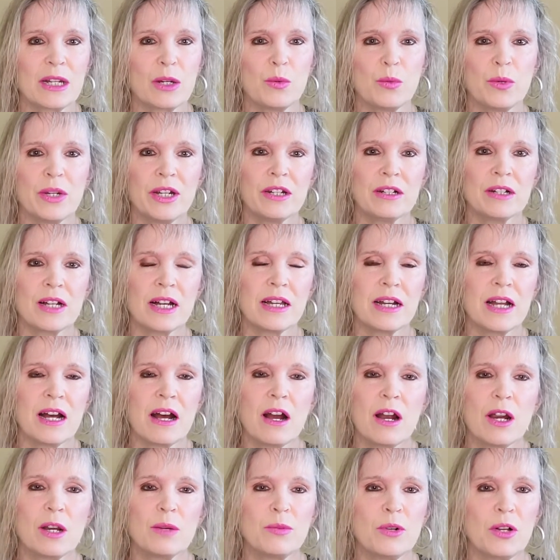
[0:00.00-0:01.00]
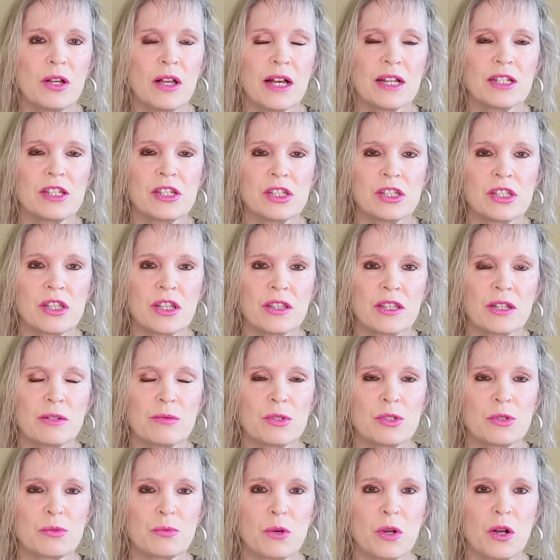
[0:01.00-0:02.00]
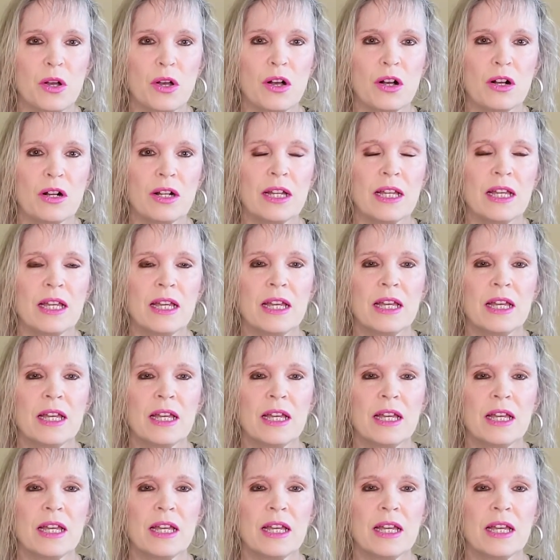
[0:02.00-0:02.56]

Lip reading: a weird kind of hardball. I just thought that was wrong.